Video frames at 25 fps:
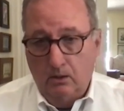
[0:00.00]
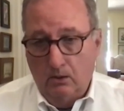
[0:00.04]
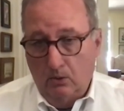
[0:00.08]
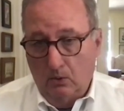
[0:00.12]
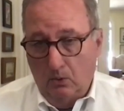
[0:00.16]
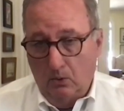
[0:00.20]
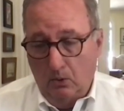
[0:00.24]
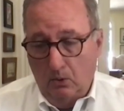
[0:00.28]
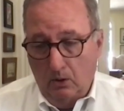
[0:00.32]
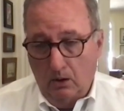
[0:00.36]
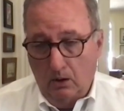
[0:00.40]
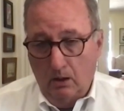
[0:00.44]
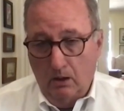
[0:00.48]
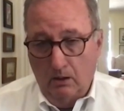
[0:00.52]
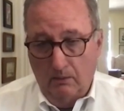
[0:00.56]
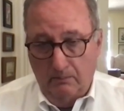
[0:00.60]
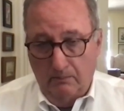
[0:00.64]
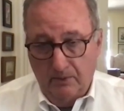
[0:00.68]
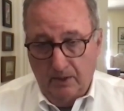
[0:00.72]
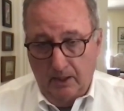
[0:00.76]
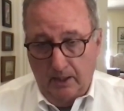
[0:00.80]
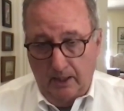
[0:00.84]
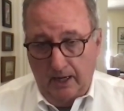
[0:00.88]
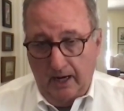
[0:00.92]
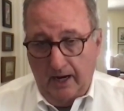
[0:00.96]
or
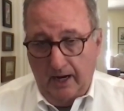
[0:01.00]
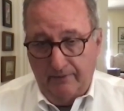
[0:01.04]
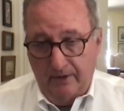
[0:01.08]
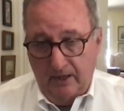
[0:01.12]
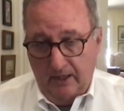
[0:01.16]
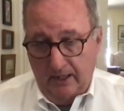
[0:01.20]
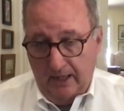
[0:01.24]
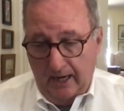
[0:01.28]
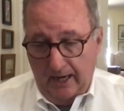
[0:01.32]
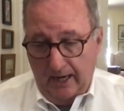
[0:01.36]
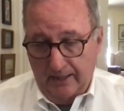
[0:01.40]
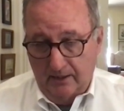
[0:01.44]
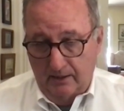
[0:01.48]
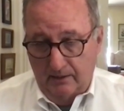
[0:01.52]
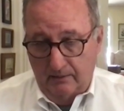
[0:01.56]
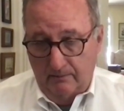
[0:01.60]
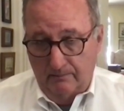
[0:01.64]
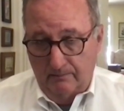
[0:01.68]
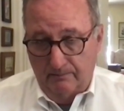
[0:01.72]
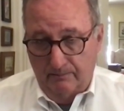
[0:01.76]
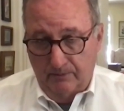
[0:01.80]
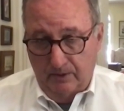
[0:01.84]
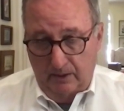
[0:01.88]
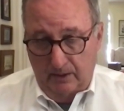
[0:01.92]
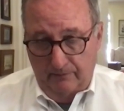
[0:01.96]
having
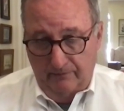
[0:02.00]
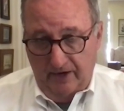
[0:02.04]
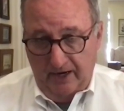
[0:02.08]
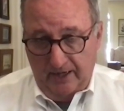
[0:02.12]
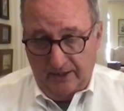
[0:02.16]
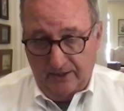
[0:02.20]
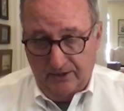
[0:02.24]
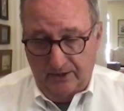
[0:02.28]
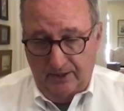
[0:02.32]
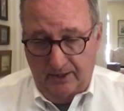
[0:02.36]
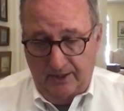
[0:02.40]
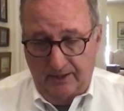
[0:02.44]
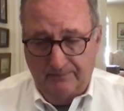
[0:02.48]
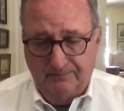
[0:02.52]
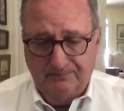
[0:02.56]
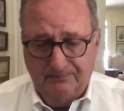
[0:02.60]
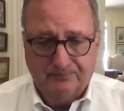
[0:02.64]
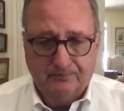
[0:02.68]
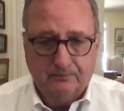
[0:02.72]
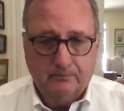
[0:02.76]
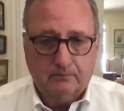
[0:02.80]
gotten the vaccine